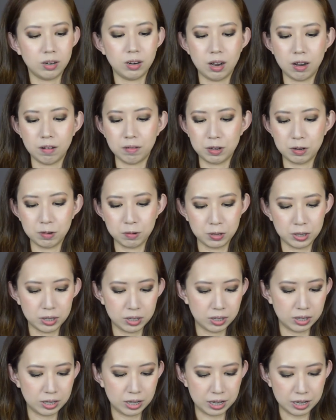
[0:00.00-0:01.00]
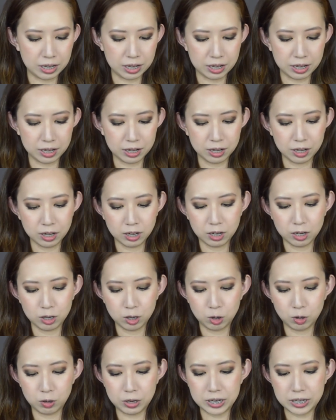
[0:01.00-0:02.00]
I'll use the
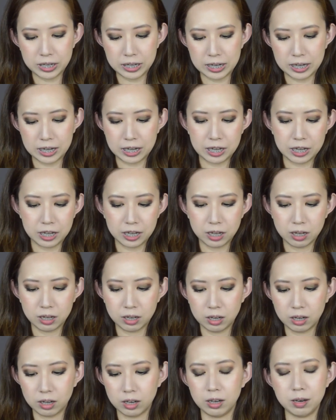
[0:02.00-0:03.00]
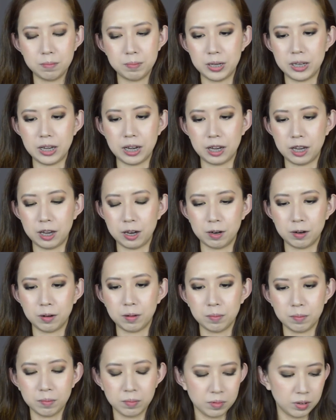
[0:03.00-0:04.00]
3CE lipstick here.
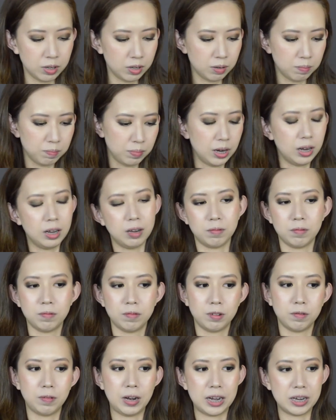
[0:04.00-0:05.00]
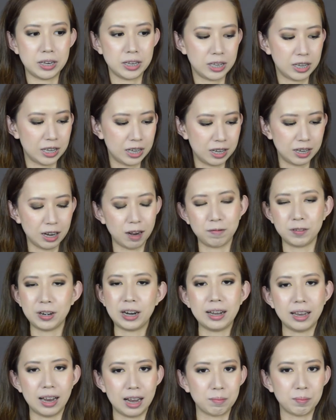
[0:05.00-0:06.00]
But we'll wait and see after
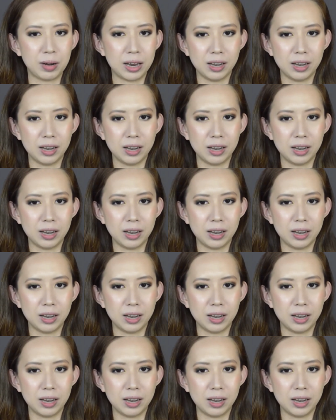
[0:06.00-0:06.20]
I line my